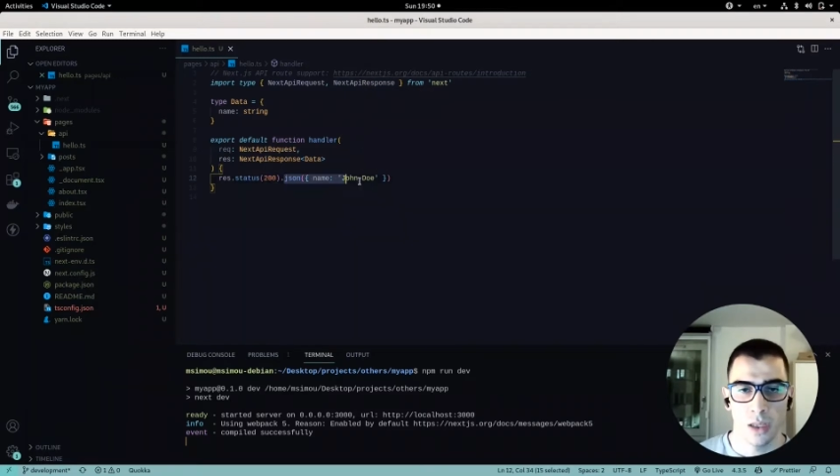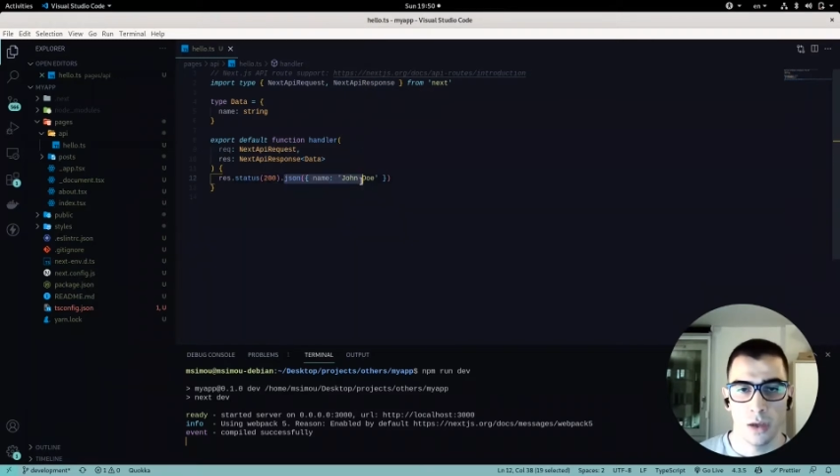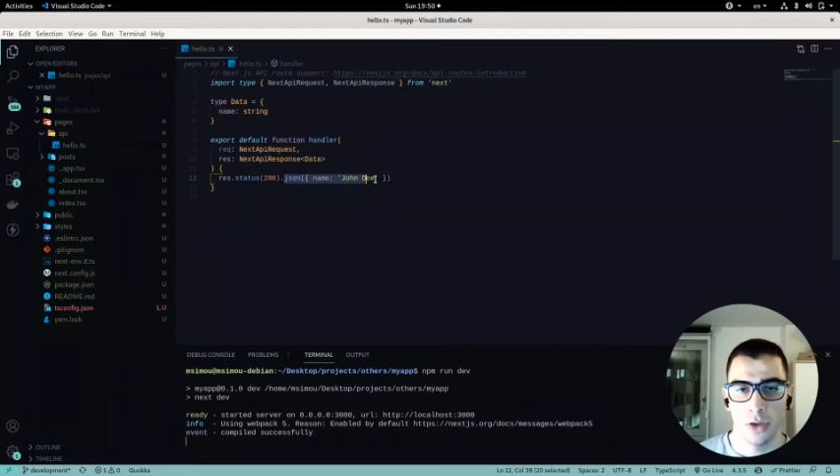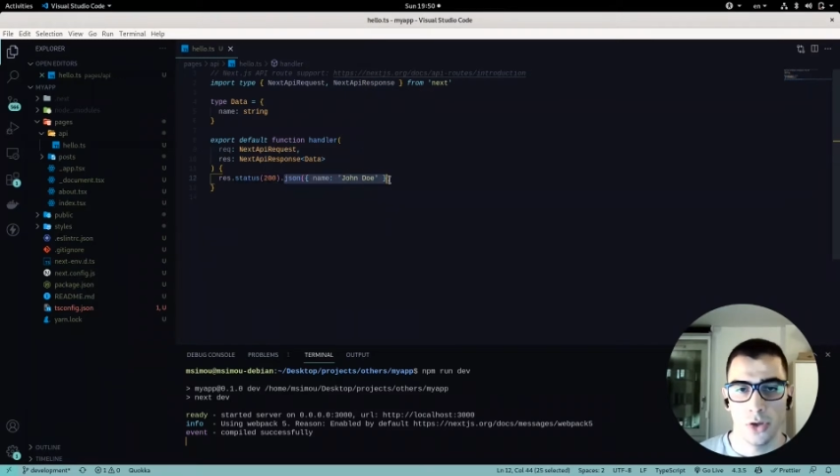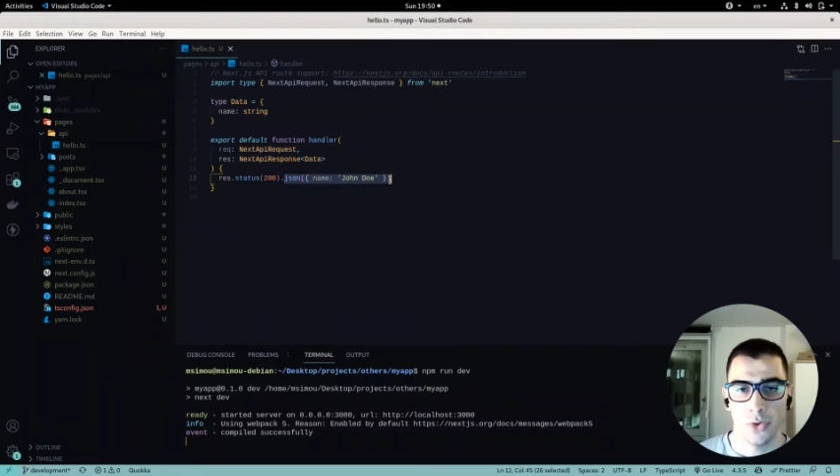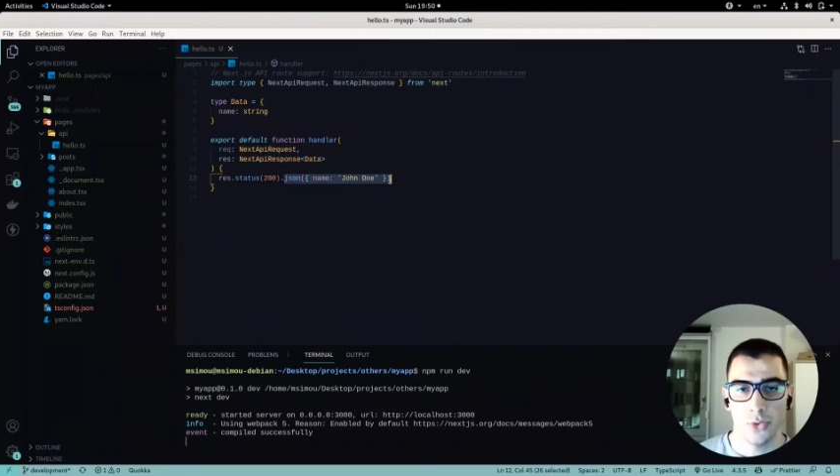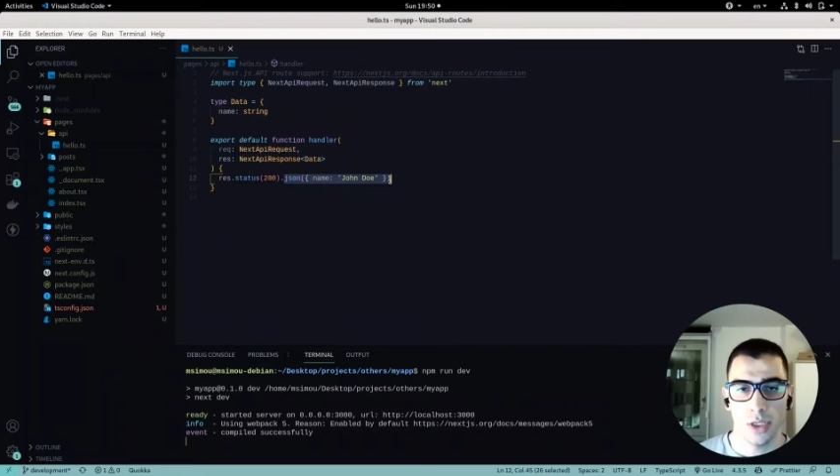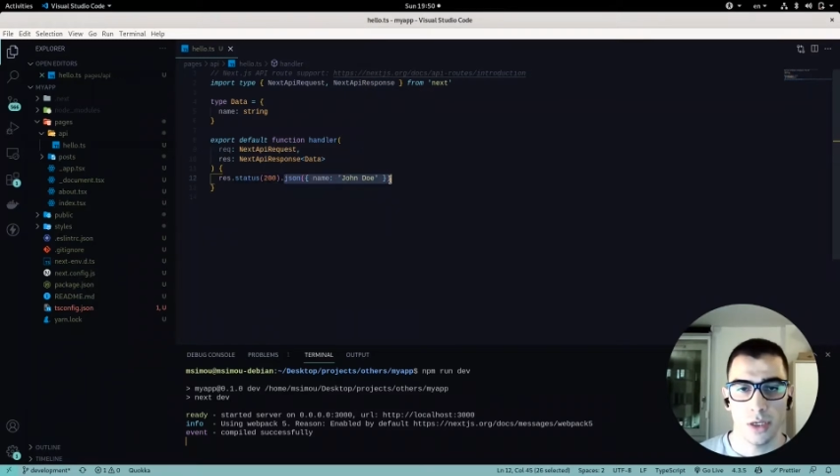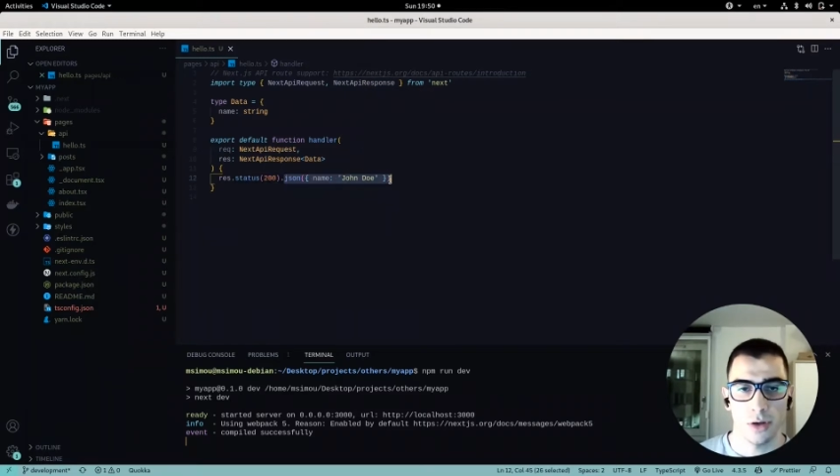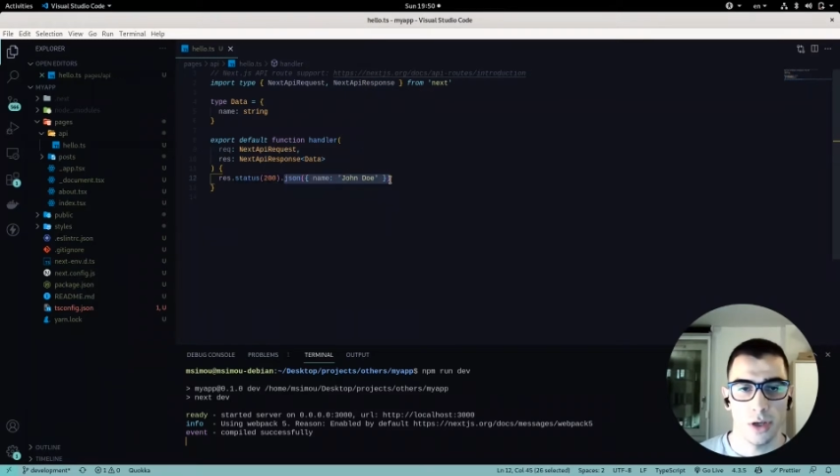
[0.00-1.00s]
to
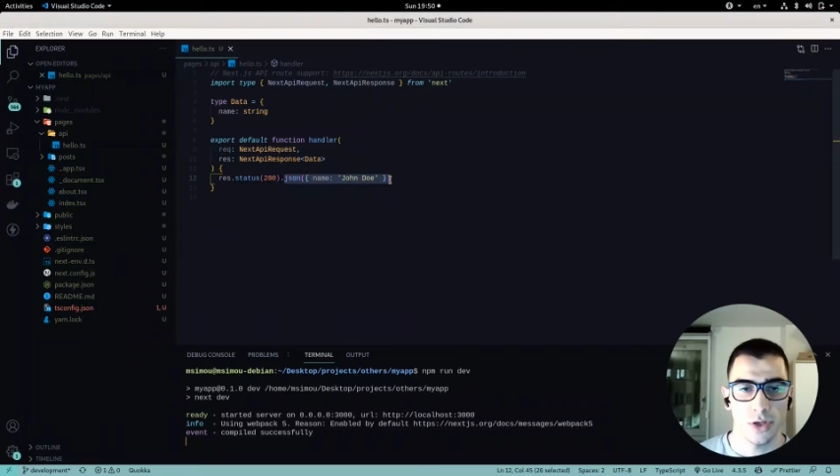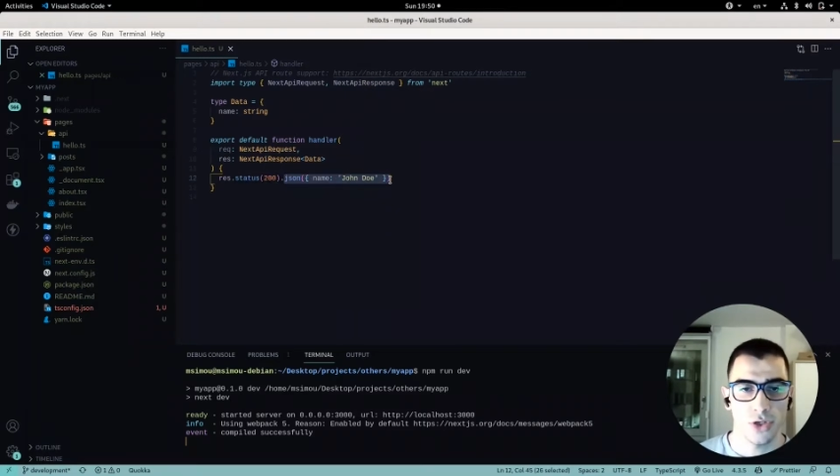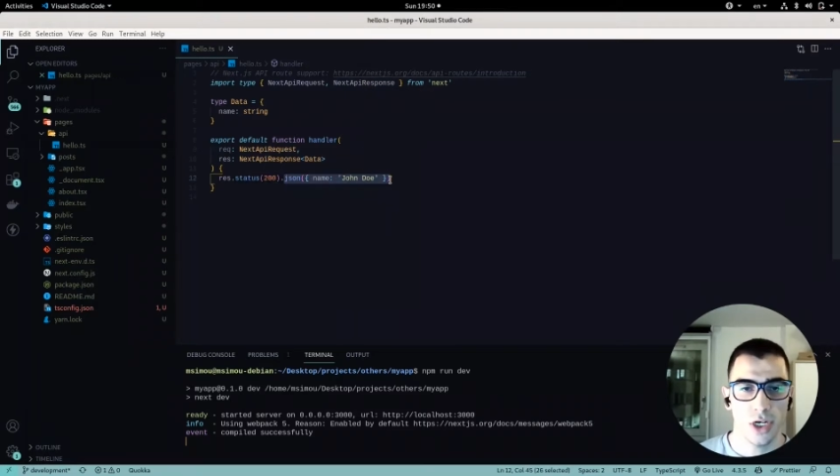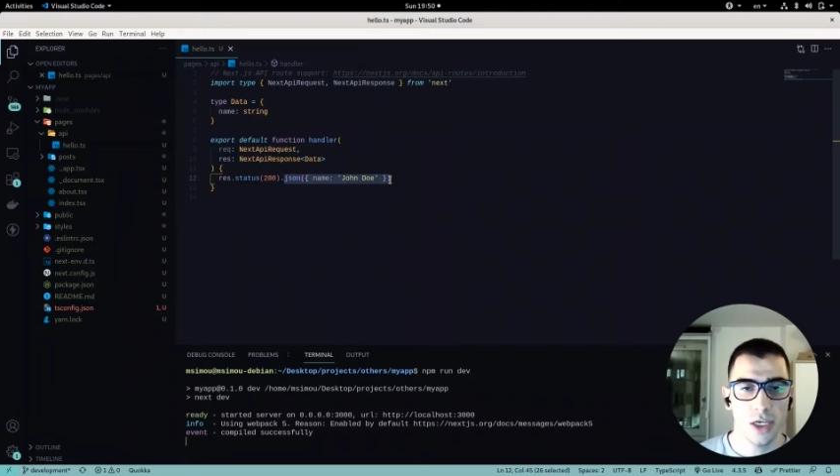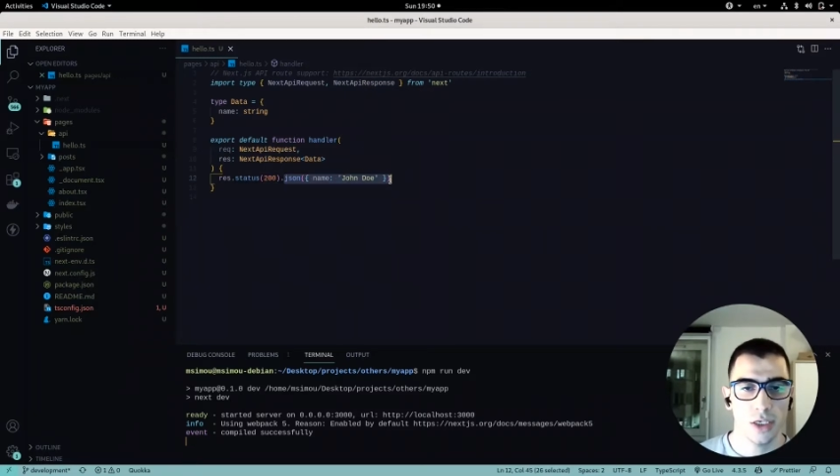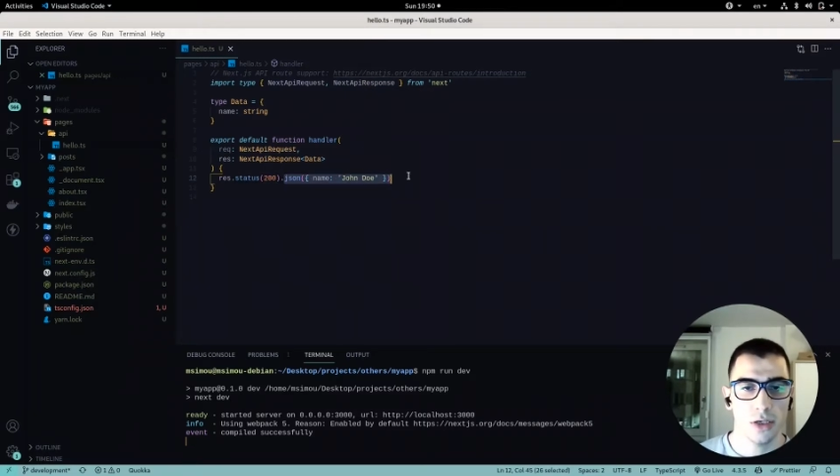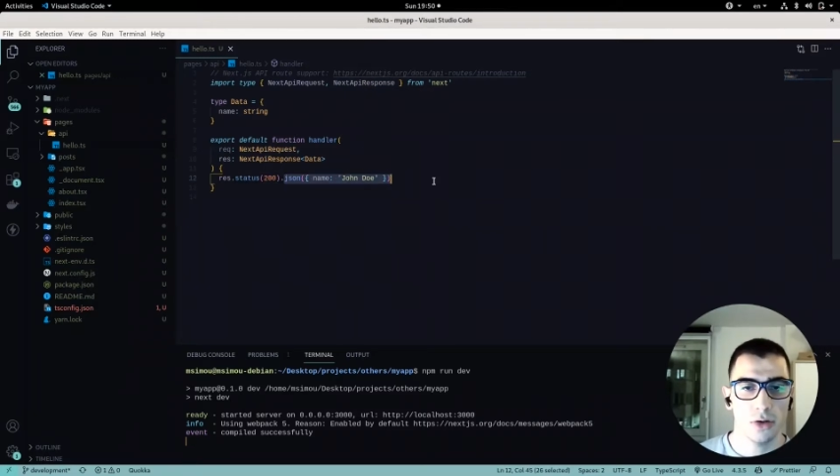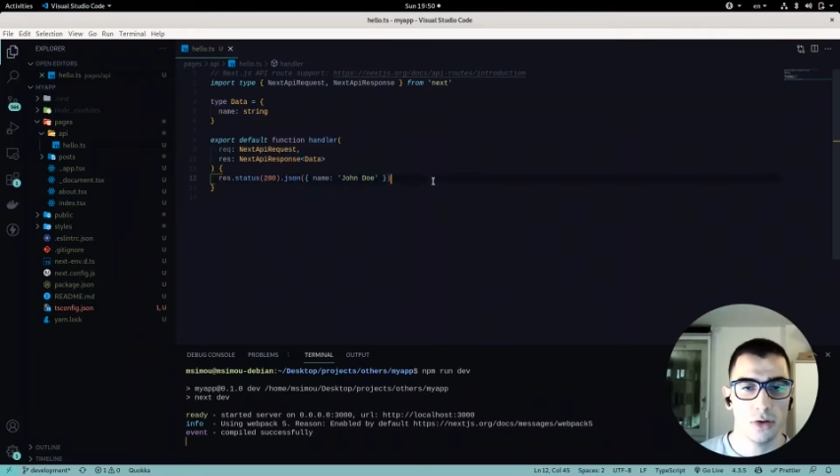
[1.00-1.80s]
return a JSON